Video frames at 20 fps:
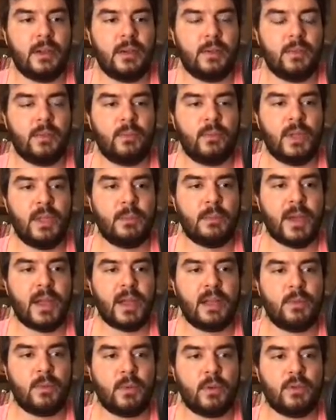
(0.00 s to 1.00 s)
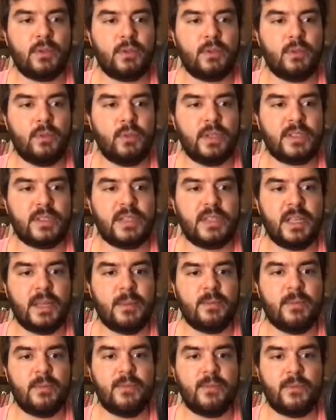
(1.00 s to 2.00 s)
we might want to do the
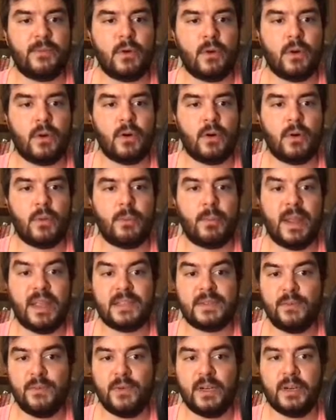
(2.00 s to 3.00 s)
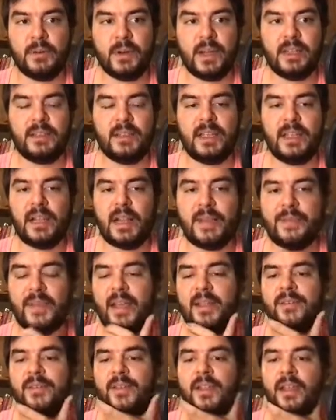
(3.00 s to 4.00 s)
same for base 3, right? The,
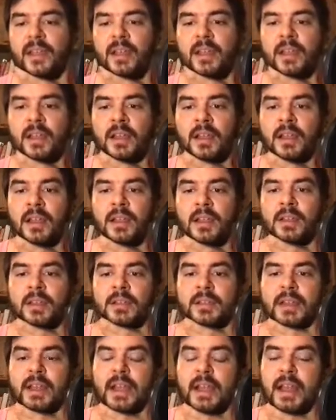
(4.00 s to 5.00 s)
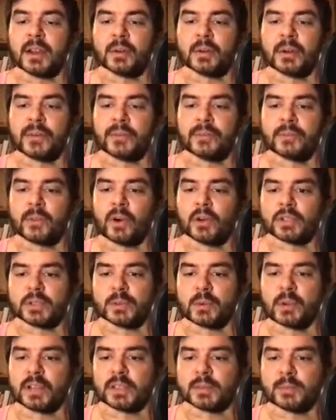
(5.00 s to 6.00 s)
the, the, the algorithm also
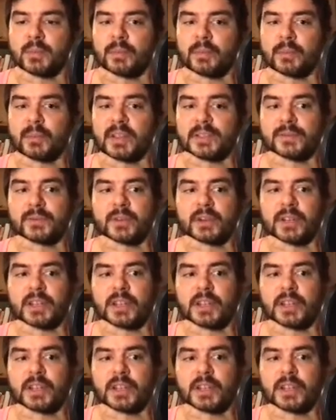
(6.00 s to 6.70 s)
works for base 3